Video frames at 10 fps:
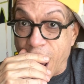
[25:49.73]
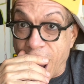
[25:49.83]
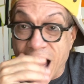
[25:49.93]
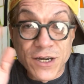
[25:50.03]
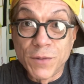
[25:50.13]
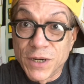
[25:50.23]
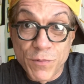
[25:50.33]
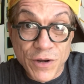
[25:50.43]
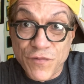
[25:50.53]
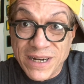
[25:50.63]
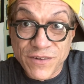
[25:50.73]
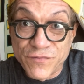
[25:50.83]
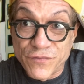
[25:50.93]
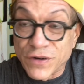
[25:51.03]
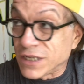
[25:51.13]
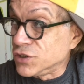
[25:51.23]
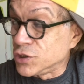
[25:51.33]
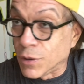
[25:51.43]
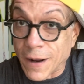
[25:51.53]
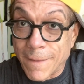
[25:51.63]
I couldn't believe when it finally freaking
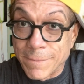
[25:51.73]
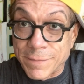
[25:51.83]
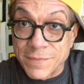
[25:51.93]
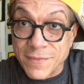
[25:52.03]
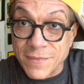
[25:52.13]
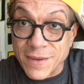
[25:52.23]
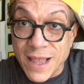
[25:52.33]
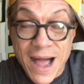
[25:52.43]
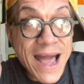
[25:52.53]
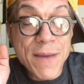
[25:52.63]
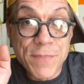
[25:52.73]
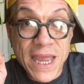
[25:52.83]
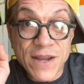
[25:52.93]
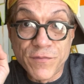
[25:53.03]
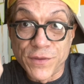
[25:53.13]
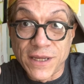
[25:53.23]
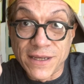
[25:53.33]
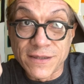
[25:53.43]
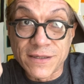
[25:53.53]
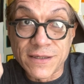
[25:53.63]
showed up. I had paid for
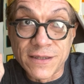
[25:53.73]
this